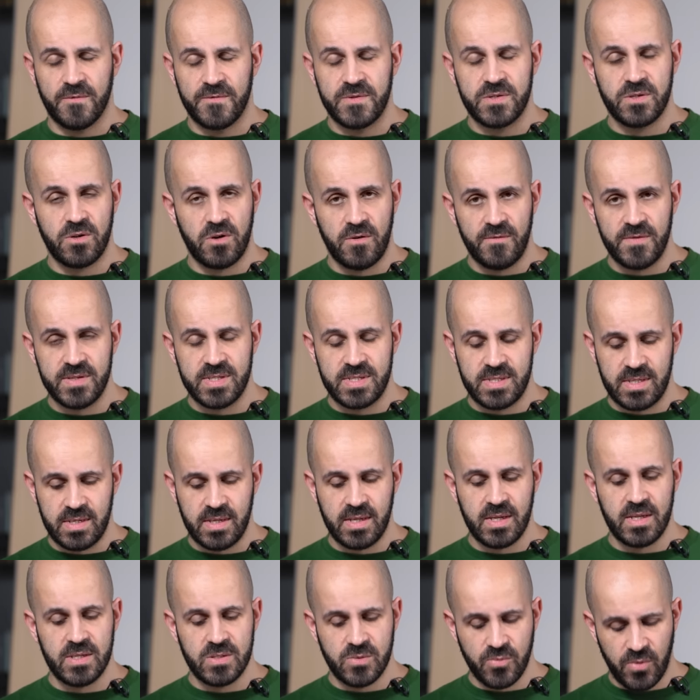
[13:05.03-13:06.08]
of
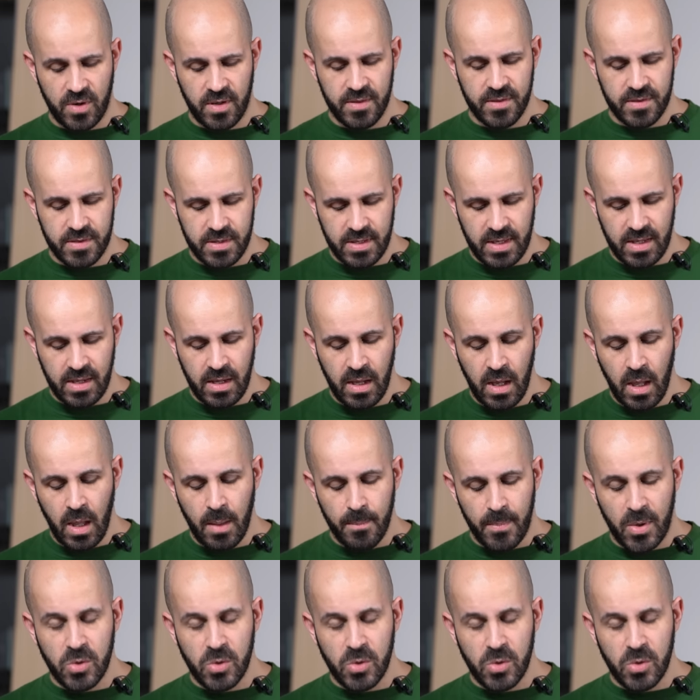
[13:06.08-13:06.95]
servicing is one thing,